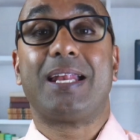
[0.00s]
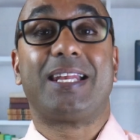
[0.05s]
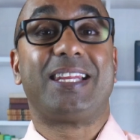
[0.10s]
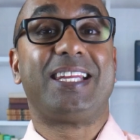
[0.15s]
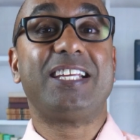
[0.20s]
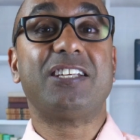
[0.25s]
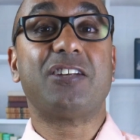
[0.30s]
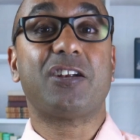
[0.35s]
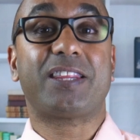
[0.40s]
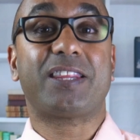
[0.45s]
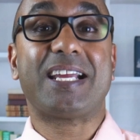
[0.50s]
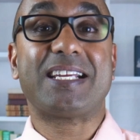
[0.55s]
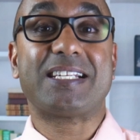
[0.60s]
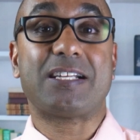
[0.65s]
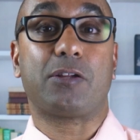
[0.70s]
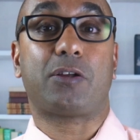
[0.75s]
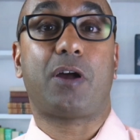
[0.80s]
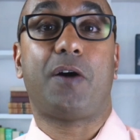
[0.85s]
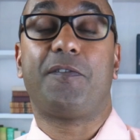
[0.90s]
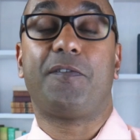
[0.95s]
These are things
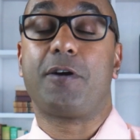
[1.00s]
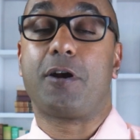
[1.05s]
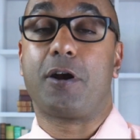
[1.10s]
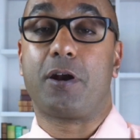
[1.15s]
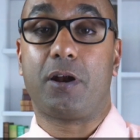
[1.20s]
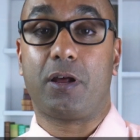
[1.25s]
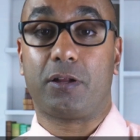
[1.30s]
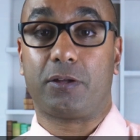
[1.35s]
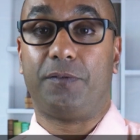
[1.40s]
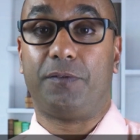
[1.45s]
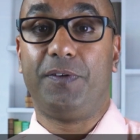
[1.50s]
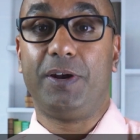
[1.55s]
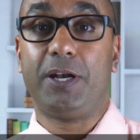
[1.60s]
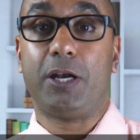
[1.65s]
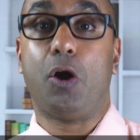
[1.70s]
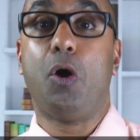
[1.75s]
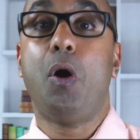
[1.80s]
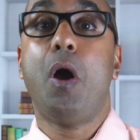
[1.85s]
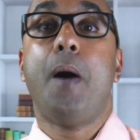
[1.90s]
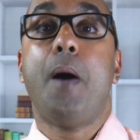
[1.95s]
I'll cover in another
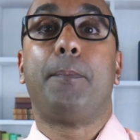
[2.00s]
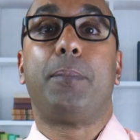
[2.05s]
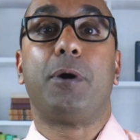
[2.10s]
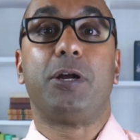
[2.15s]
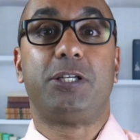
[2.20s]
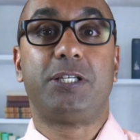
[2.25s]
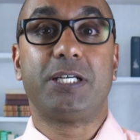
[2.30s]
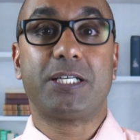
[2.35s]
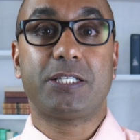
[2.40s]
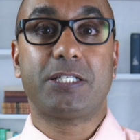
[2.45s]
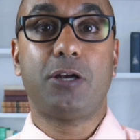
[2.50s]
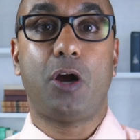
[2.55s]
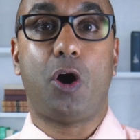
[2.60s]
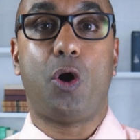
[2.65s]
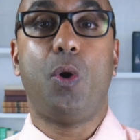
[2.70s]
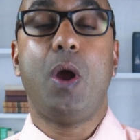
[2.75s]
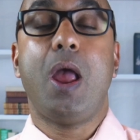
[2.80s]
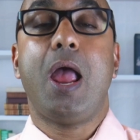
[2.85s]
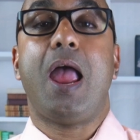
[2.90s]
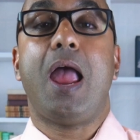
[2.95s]
video, but just
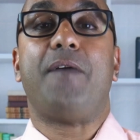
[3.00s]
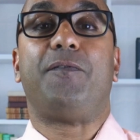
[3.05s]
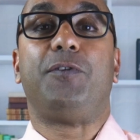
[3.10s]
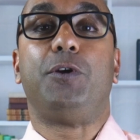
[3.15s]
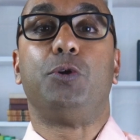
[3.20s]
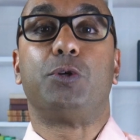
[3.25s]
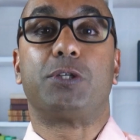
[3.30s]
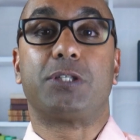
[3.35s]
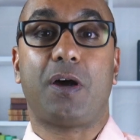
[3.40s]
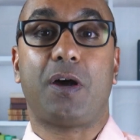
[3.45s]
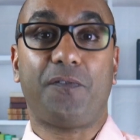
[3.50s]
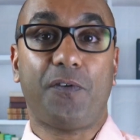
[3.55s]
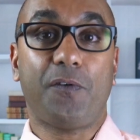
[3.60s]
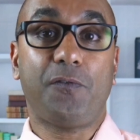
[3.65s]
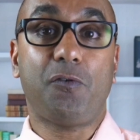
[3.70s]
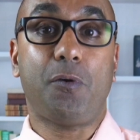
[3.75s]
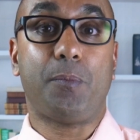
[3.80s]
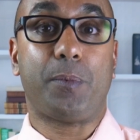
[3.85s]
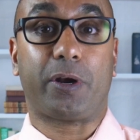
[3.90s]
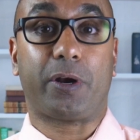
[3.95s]
know if you suffer
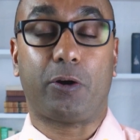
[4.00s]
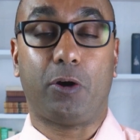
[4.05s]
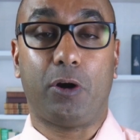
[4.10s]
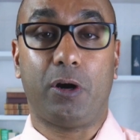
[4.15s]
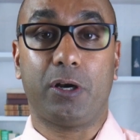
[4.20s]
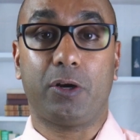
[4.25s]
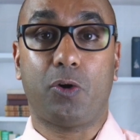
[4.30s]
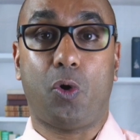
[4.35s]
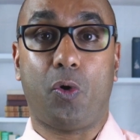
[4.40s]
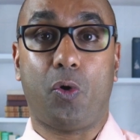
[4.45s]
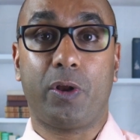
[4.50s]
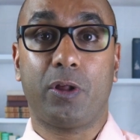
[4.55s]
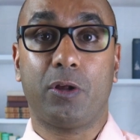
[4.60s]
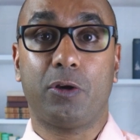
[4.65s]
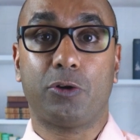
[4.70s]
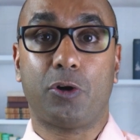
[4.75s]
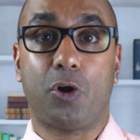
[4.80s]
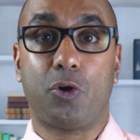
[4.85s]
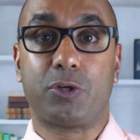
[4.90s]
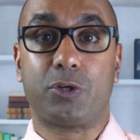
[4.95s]
from recurrent corneal
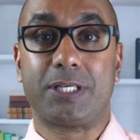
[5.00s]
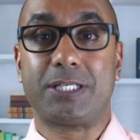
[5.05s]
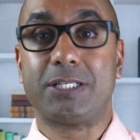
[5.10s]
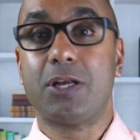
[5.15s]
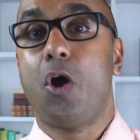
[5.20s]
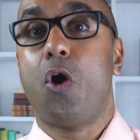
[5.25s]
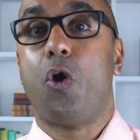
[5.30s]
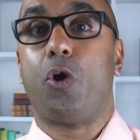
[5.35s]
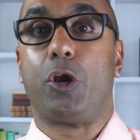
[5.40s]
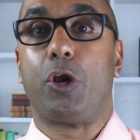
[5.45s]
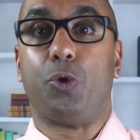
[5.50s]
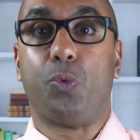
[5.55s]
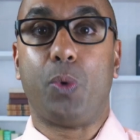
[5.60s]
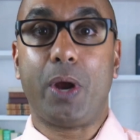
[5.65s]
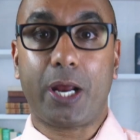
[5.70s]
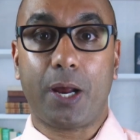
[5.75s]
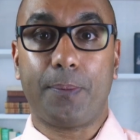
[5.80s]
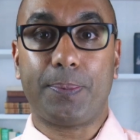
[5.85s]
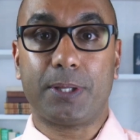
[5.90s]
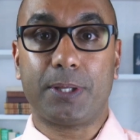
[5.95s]
erosions or you
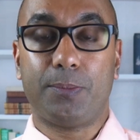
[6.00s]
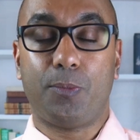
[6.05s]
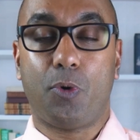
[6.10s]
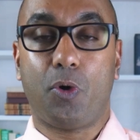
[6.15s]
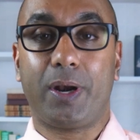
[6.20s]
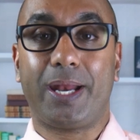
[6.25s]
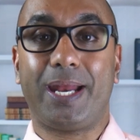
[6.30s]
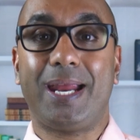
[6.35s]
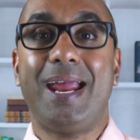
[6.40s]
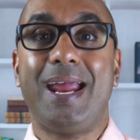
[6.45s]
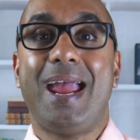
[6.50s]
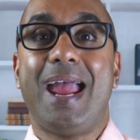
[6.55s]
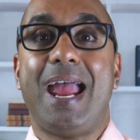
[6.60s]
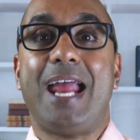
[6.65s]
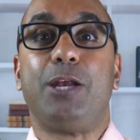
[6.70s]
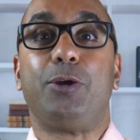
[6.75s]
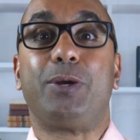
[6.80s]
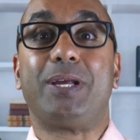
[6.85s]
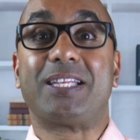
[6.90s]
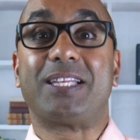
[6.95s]
wake up in the morning
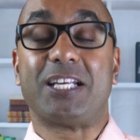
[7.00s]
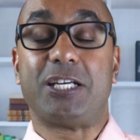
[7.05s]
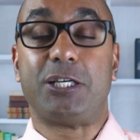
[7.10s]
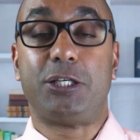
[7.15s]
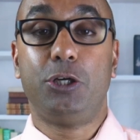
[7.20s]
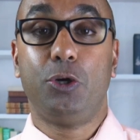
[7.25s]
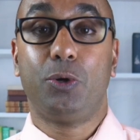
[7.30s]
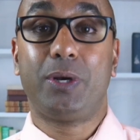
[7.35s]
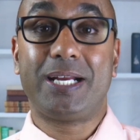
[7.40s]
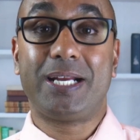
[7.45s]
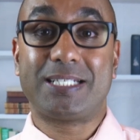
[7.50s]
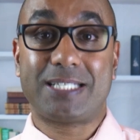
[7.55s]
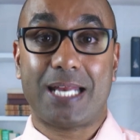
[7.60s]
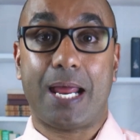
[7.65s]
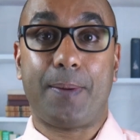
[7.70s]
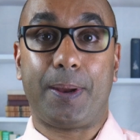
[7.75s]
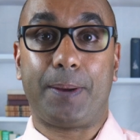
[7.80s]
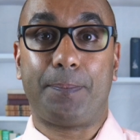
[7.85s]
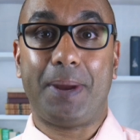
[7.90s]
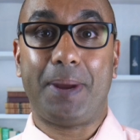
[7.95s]
and you get the shooting,
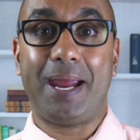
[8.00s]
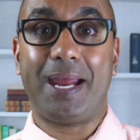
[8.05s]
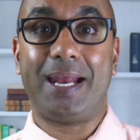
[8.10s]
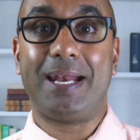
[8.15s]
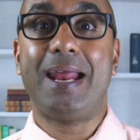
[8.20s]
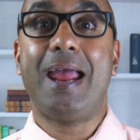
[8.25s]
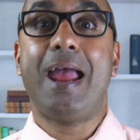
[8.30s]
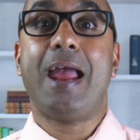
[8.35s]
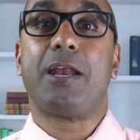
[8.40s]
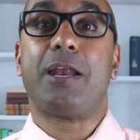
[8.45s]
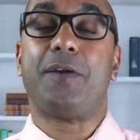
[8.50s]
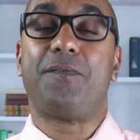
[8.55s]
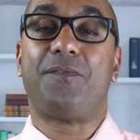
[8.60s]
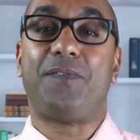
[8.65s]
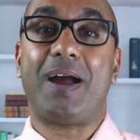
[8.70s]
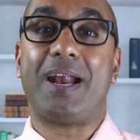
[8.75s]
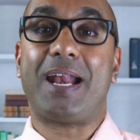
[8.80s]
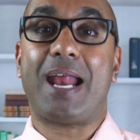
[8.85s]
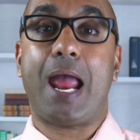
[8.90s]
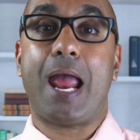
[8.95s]
stabbing pain, and you
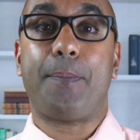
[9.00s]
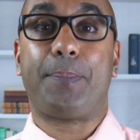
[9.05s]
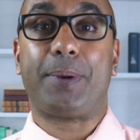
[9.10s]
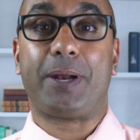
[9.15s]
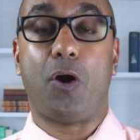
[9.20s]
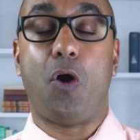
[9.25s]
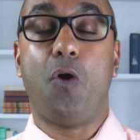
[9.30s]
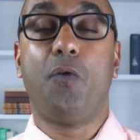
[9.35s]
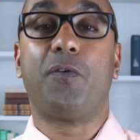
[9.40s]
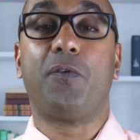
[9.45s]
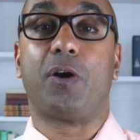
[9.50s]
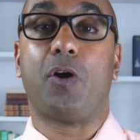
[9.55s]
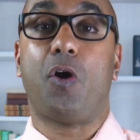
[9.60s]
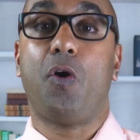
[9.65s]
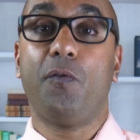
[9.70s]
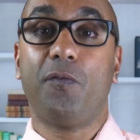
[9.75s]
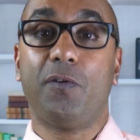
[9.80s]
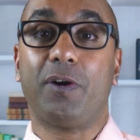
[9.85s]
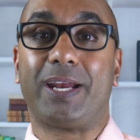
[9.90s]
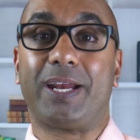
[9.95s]
find it happening over and
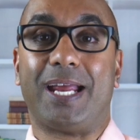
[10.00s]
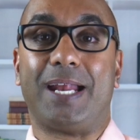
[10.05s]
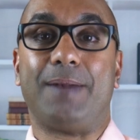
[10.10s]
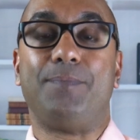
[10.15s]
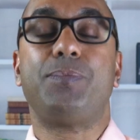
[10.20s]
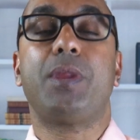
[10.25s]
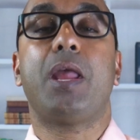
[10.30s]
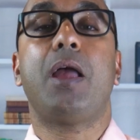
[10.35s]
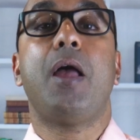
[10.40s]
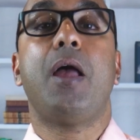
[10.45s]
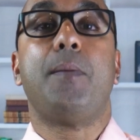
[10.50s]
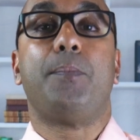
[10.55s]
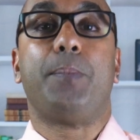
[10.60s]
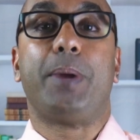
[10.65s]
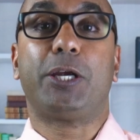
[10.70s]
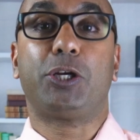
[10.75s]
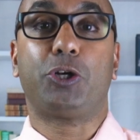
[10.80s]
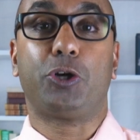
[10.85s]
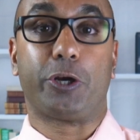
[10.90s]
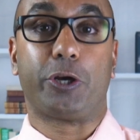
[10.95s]
over again,
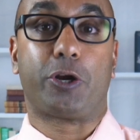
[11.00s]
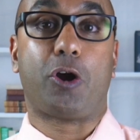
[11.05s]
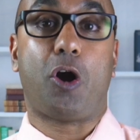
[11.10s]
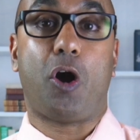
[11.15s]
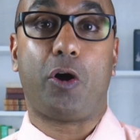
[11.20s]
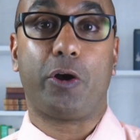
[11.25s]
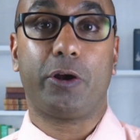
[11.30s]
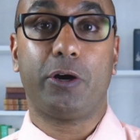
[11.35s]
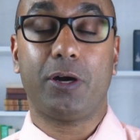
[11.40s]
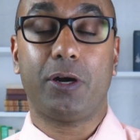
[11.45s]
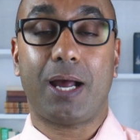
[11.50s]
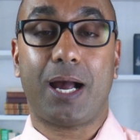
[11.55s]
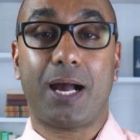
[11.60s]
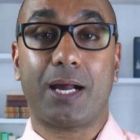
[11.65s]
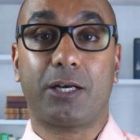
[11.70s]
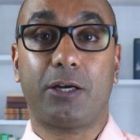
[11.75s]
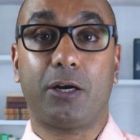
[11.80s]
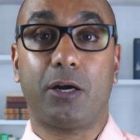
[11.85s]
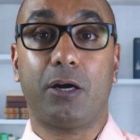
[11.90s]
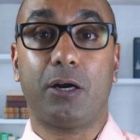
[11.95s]
make sure you call your
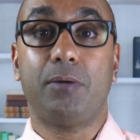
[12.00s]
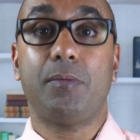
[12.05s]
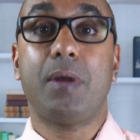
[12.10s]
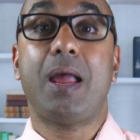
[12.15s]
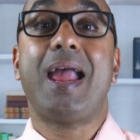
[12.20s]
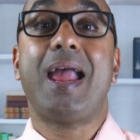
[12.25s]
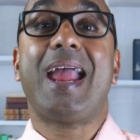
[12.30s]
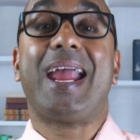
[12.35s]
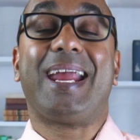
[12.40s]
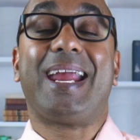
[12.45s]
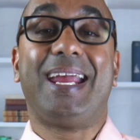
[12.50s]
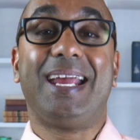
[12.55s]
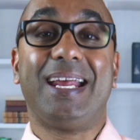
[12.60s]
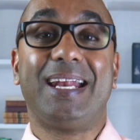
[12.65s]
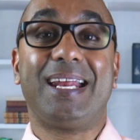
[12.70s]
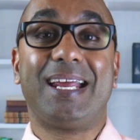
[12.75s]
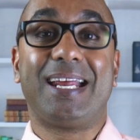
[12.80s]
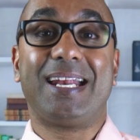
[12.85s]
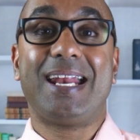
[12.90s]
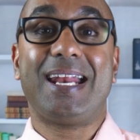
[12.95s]
doctor, get
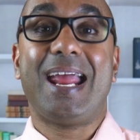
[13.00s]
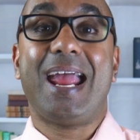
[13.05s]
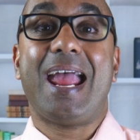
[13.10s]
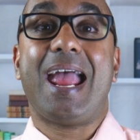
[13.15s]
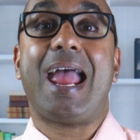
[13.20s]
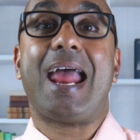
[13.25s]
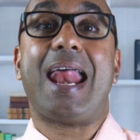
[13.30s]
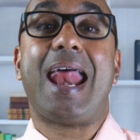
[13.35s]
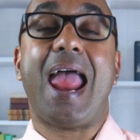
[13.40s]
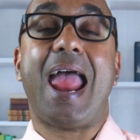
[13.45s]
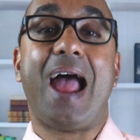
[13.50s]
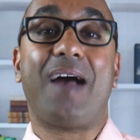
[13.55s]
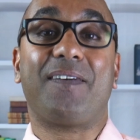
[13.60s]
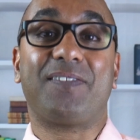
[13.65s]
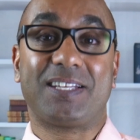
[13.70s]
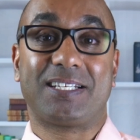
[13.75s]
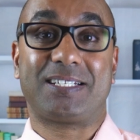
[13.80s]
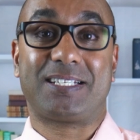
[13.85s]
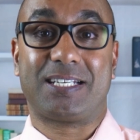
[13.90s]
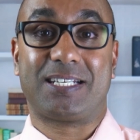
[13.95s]
in, and have
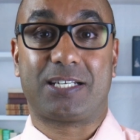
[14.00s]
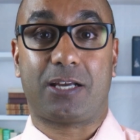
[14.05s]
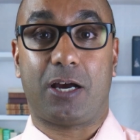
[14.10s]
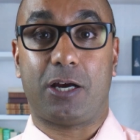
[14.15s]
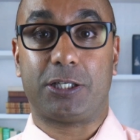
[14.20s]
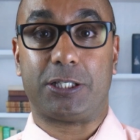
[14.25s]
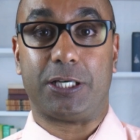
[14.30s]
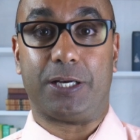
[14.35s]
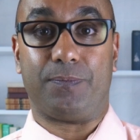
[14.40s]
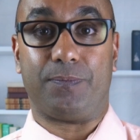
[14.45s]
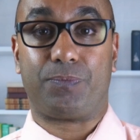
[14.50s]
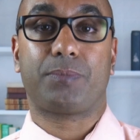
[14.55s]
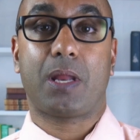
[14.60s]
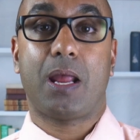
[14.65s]
this discussion.